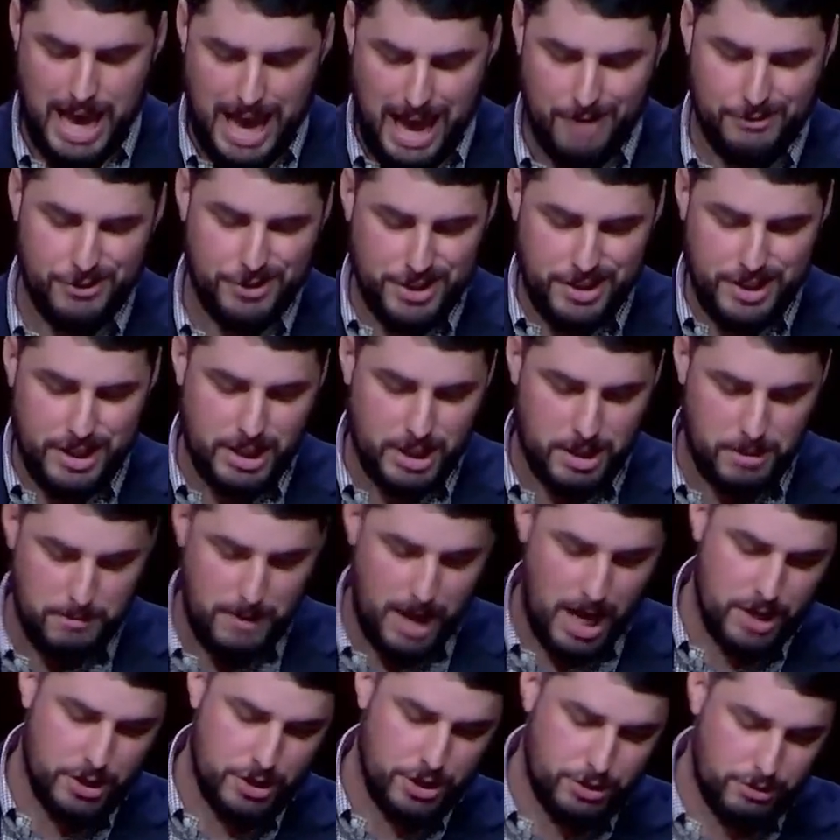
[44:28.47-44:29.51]
everything the
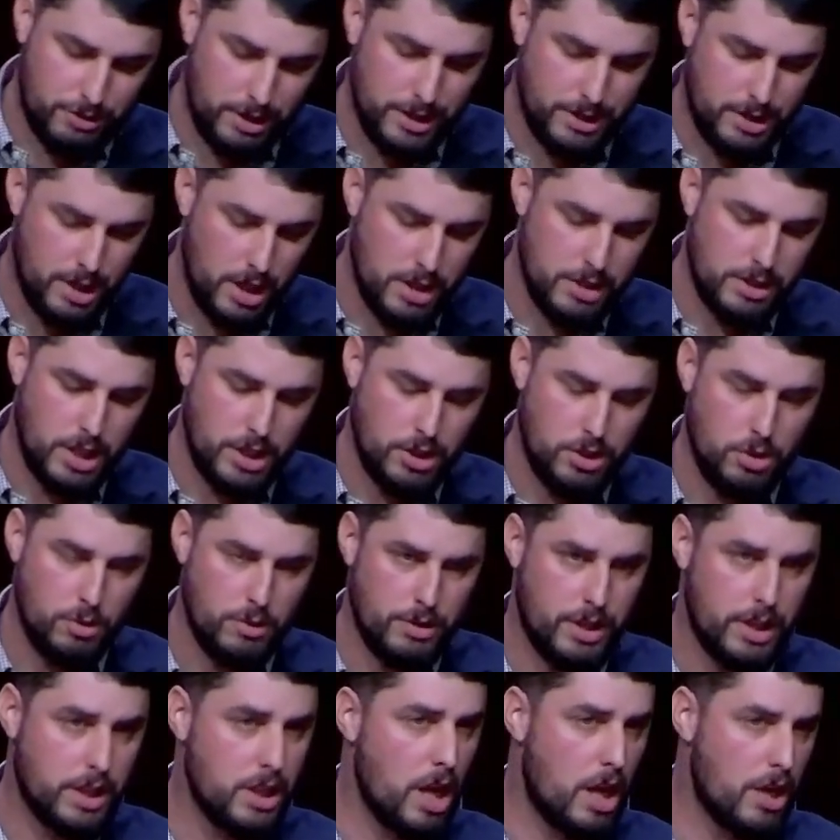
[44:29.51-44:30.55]
magistrate does, they do
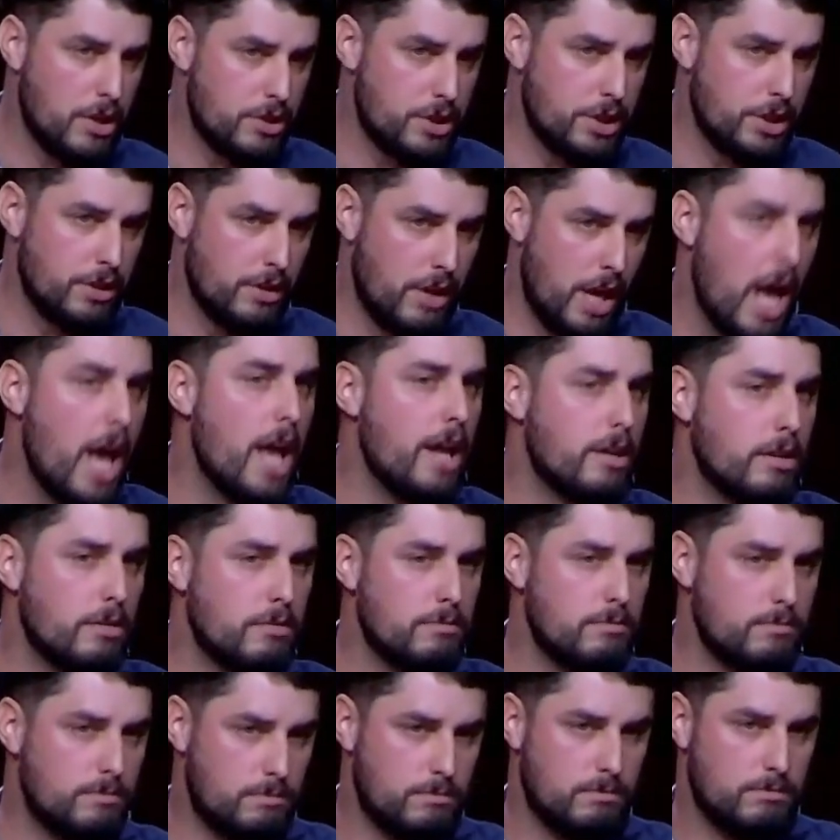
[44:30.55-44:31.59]
with a gun to your head
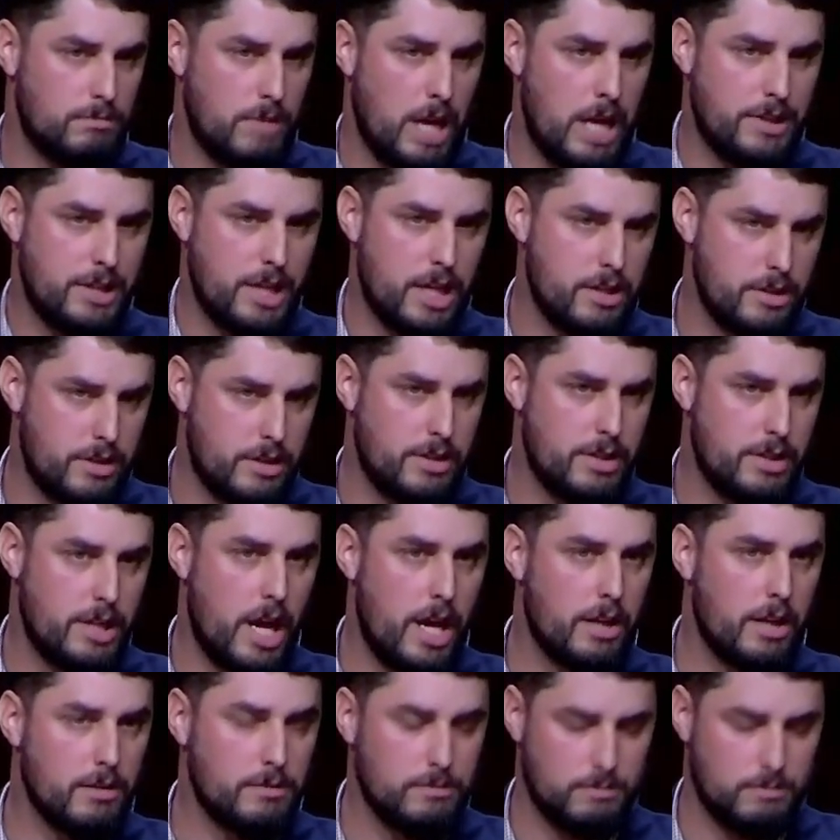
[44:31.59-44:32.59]
at the end of the day.